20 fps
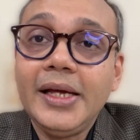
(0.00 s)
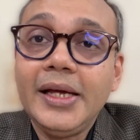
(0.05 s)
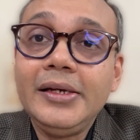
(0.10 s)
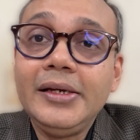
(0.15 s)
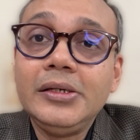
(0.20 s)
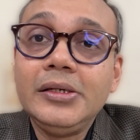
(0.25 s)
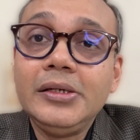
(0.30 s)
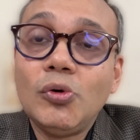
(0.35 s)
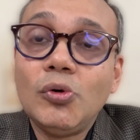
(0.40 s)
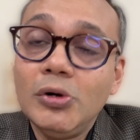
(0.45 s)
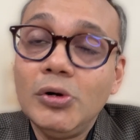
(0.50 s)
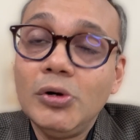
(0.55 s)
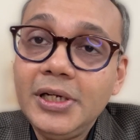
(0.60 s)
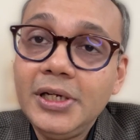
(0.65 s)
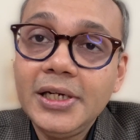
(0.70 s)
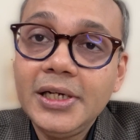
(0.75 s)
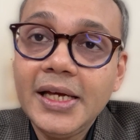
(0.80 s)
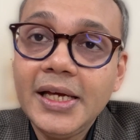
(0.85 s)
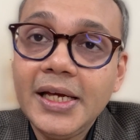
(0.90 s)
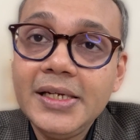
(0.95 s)
In older
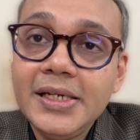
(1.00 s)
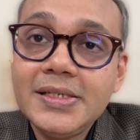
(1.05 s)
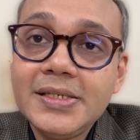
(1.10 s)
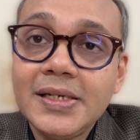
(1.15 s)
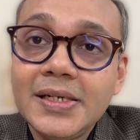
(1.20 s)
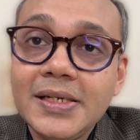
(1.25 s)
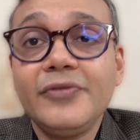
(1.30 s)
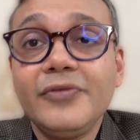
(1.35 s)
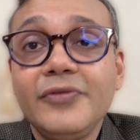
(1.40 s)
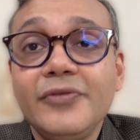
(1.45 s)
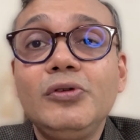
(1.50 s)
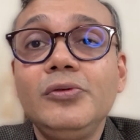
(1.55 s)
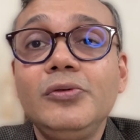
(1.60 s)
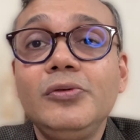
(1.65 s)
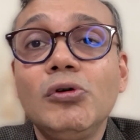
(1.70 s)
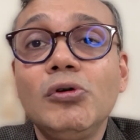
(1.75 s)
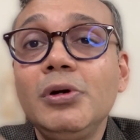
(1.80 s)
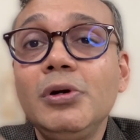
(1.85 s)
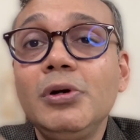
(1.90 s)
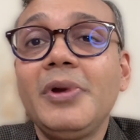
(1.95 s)
kids, if you
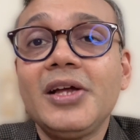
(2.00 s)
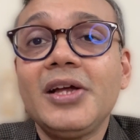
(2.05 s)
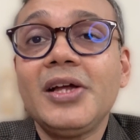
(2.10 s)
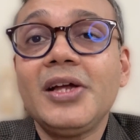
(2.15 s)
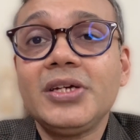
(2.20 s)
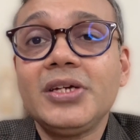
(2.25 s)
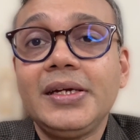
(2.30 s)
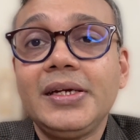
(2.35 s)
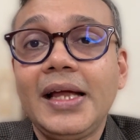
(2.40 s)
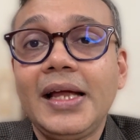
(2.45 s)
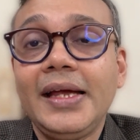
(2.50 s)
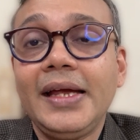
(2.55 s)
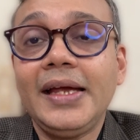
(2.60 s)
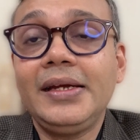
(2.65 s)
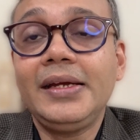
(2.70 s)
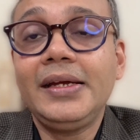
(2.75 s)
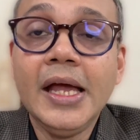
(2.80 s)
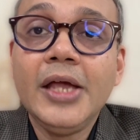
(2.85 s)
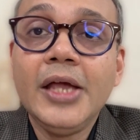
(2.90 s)
don't brush at night,